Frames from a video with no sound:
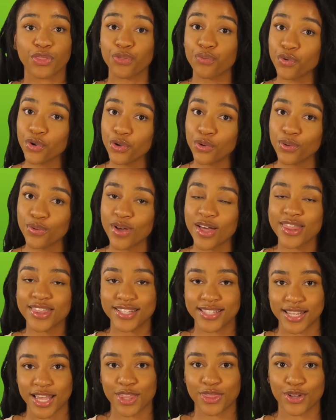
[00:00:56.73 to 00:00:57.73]
through the
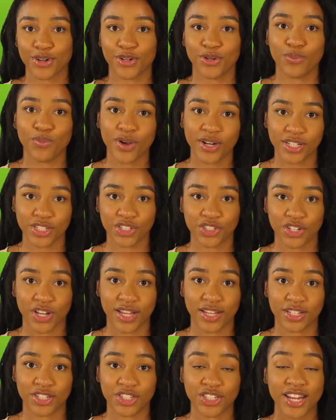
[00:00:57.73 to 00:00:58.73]
1031
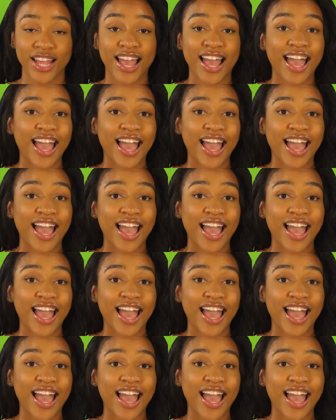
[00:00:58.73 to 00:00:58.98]
exchange